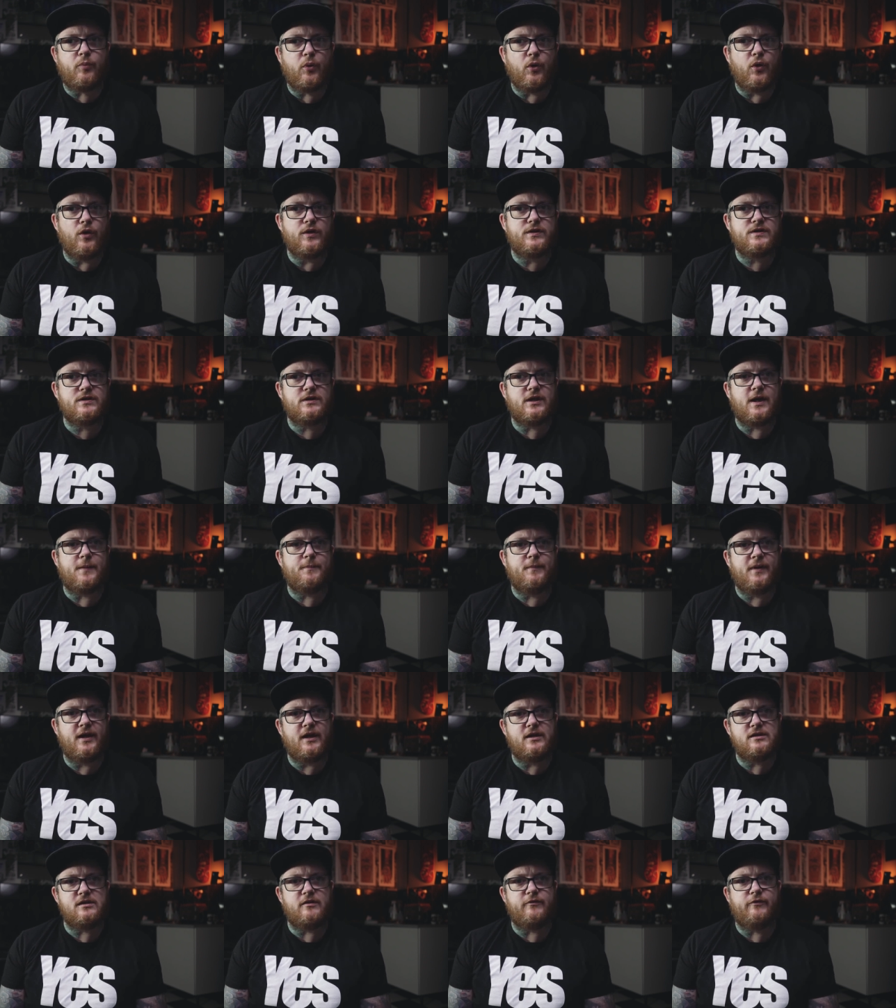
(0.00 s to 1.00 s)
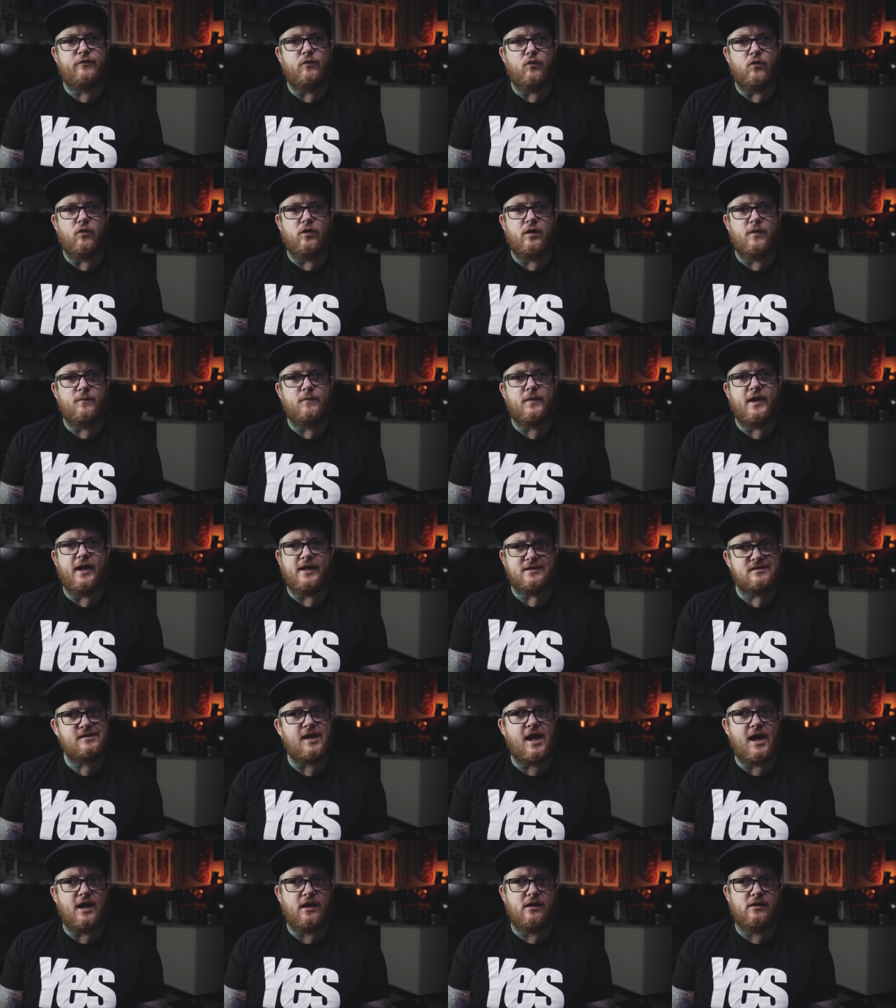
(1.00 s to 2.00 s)
person that makes it for them
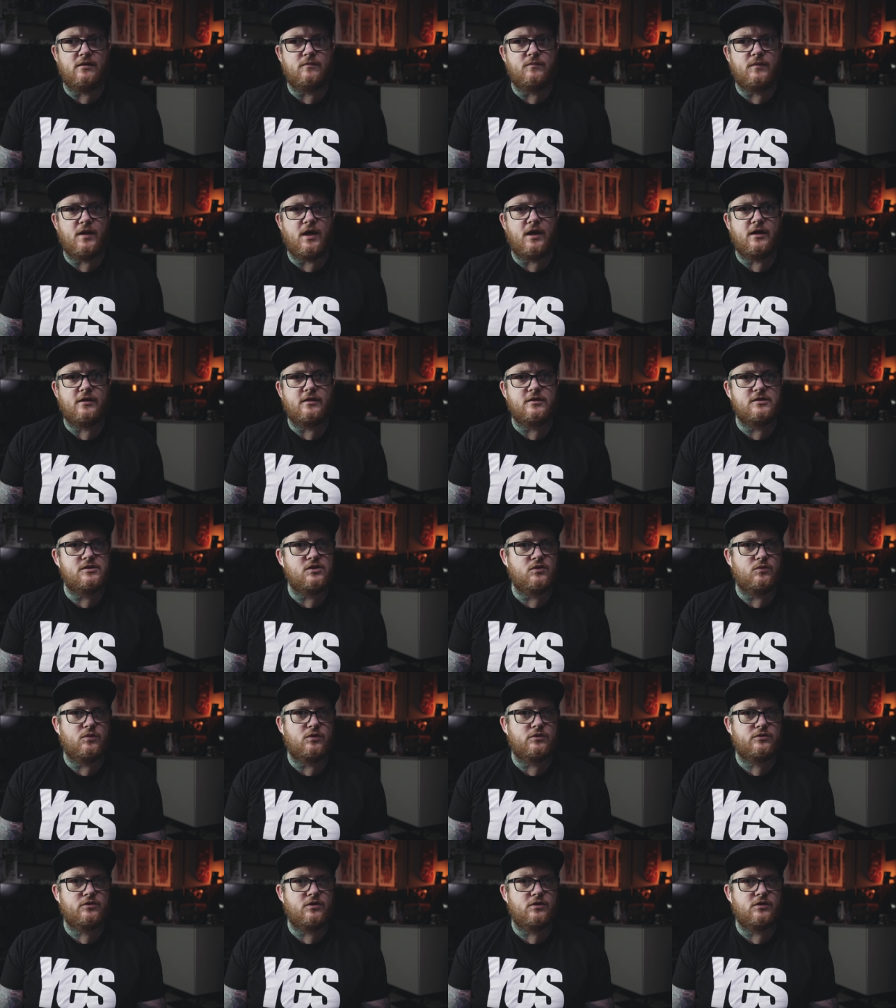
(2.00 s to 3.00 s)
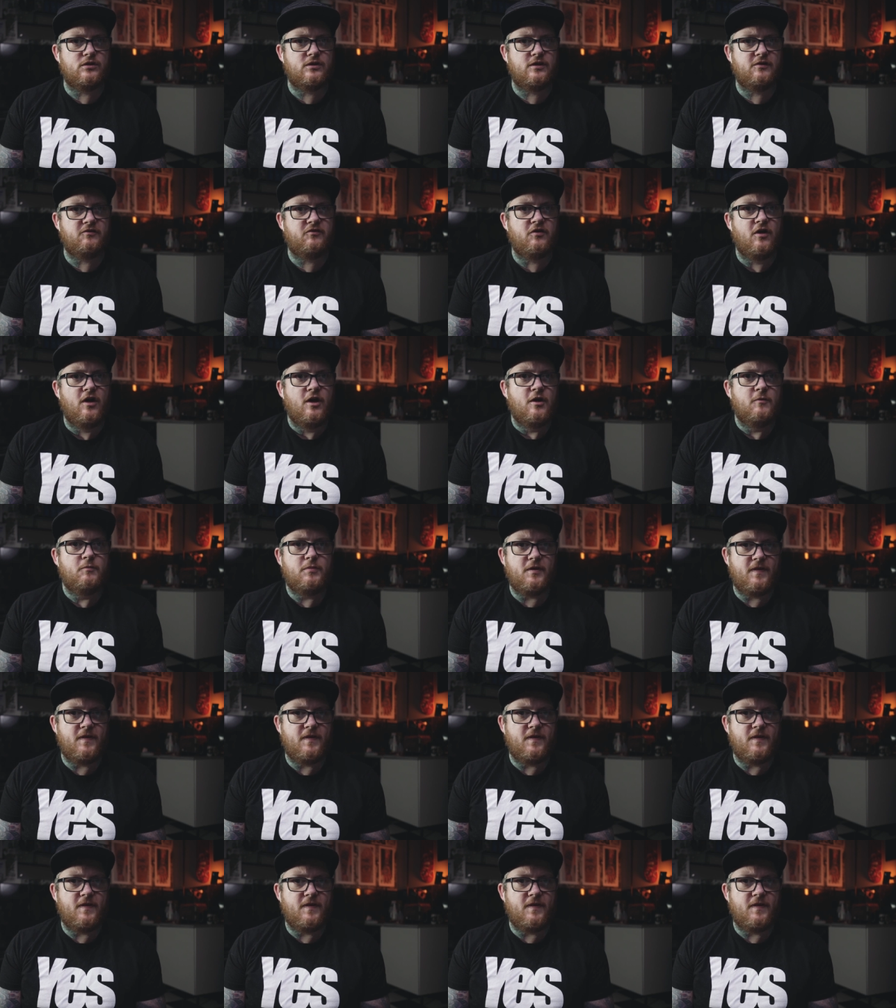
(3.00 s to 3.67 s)
is telling them that there's no alternative?